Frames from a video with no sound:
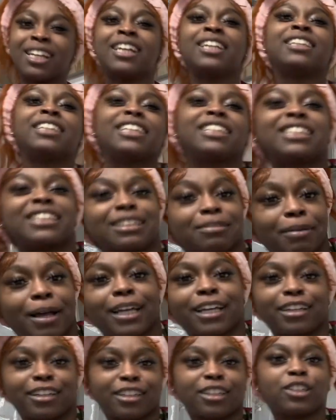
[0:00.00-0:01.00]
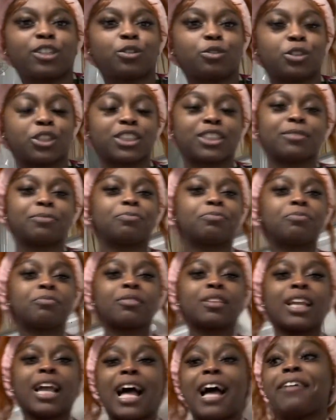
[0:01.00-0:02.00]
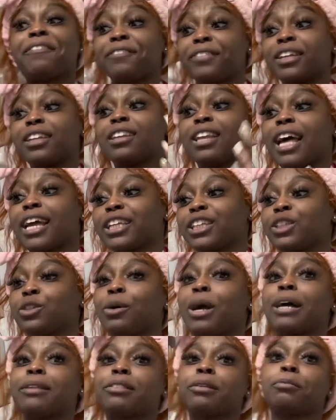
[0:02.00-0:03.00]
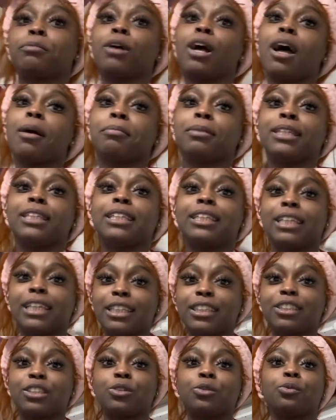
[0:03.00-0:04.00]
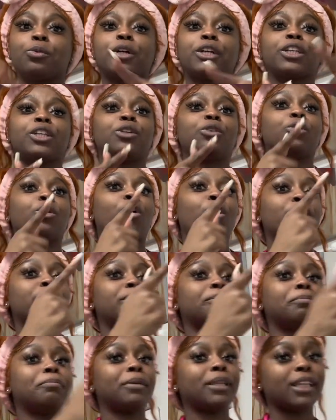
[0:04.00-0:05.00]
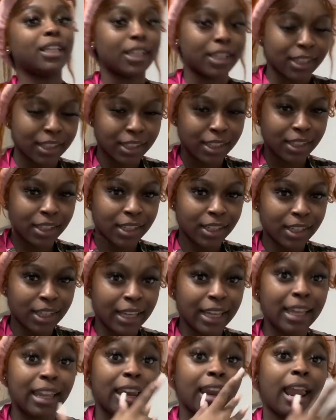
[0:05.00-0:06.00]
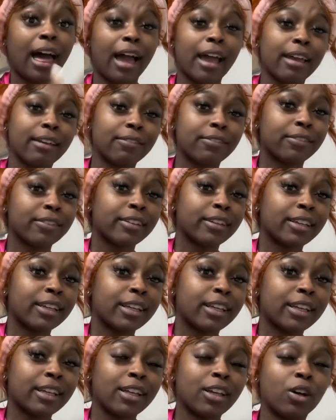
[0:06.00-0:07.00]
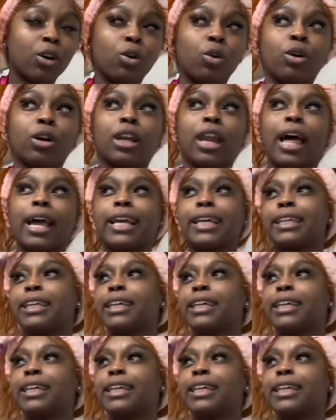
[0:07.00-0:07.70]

this is my conclusion. I feel like you have to probably get to where you're going to be in life or like